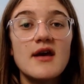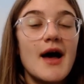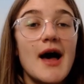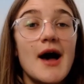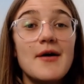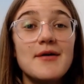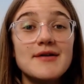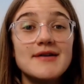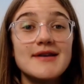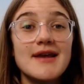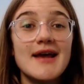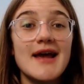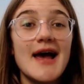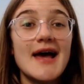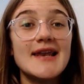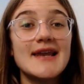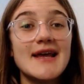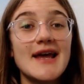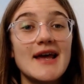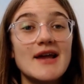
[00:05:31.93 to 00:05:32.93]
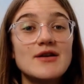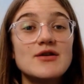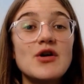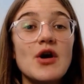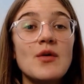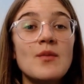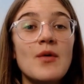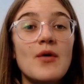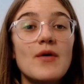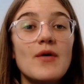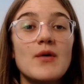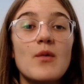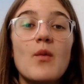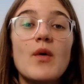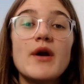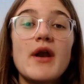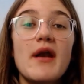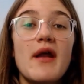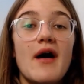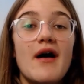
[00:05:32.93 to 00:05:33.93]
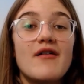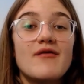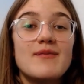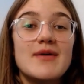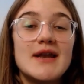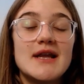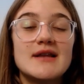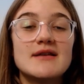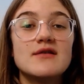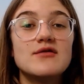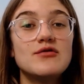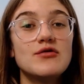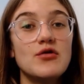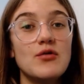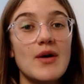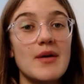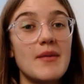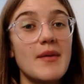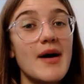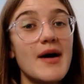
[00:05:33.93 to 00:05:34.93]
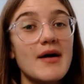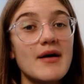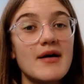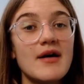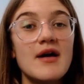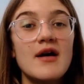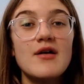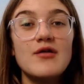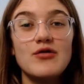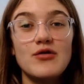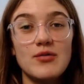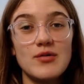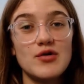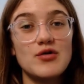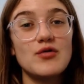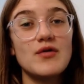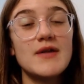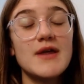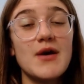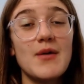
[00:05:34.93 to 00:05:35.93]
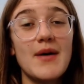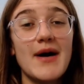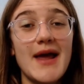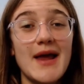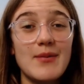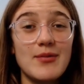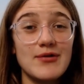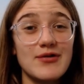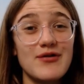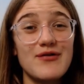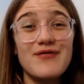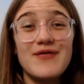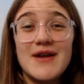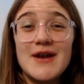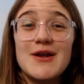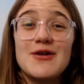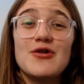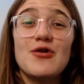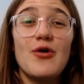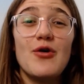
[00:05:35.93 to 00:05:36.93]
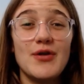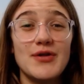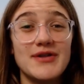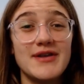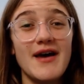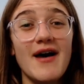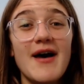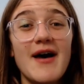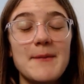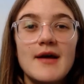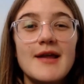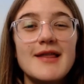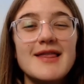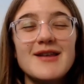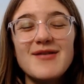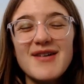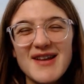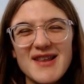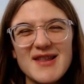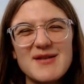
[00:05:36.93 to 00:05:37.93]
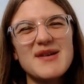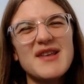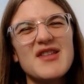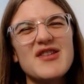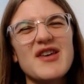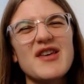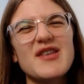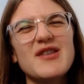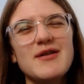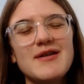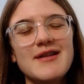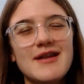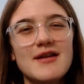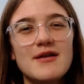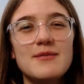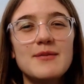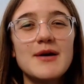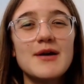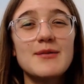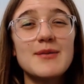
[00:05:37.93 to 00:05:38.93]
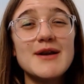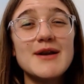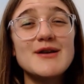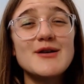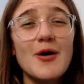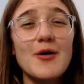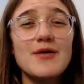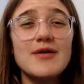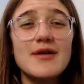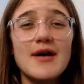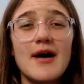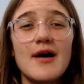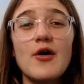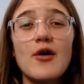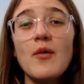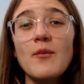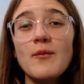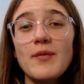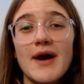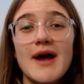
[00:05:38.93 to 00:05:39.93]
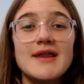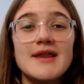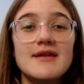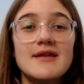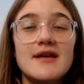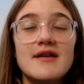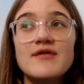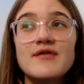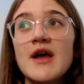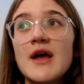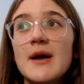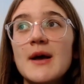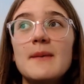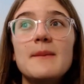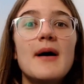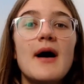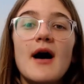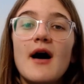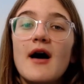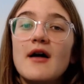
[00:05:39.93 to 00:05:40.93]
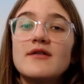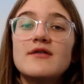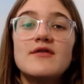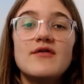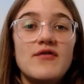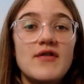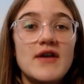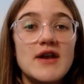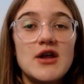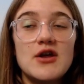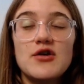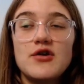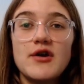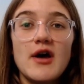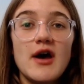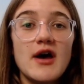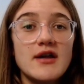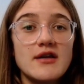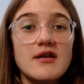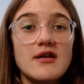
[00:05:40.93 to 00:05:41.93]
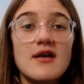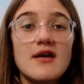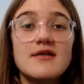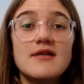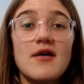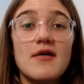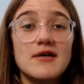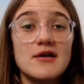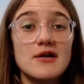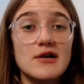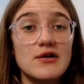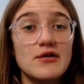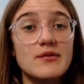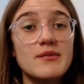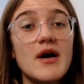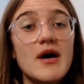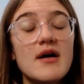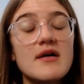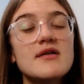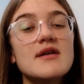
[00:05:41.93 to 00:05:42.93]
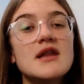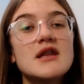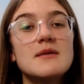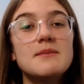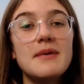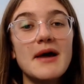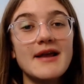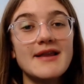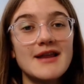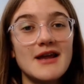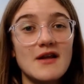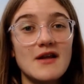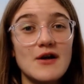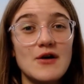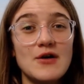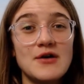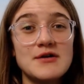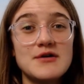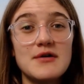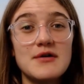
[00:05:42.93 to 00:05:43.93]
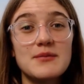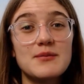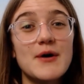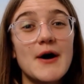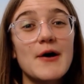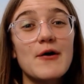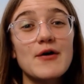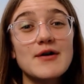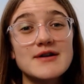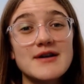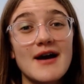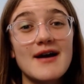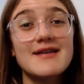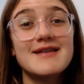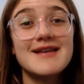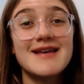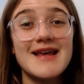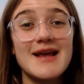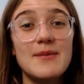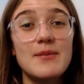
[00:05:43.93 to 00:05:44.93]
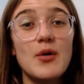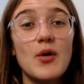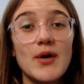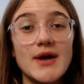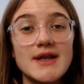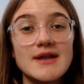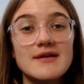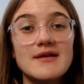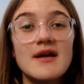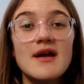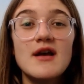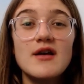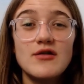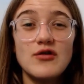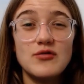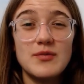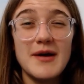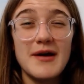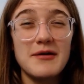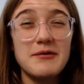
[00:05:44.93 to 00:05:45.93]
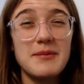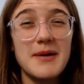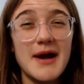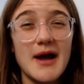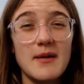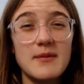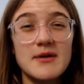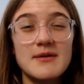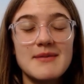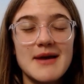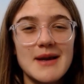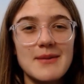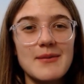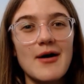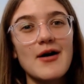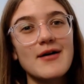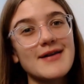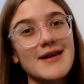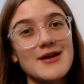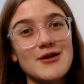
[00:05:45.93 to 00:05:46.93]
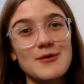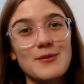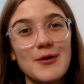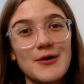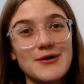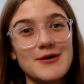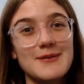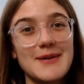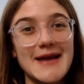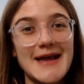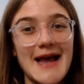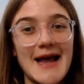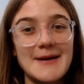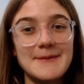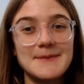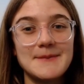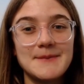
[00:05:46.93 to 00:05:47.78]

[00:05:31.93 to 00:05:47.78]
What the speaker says: I would say allocate no more than 1.5 minutes to a mark to ensure that you are able to finish on time. The reason that we suggest doing this is because we know that a comprehensive but unfinished answer is going to lose marks, and the best thing that you can do is prioritize key points to try and pick up as many marks as you possibly can.